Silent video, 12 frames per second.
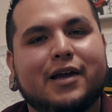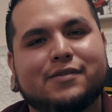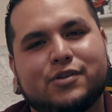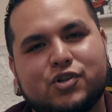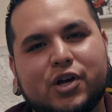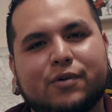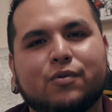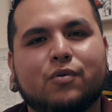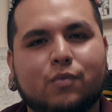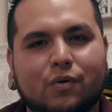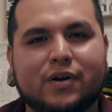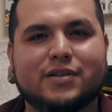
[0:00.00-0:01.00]
is a
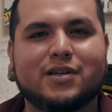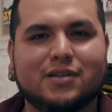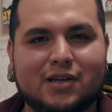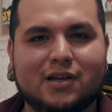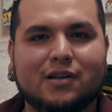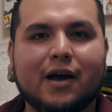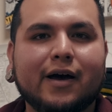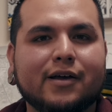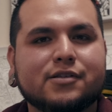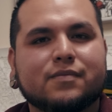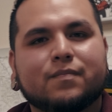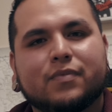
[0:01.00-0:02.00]
general warranty deed,
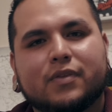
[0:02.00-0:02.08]
guys.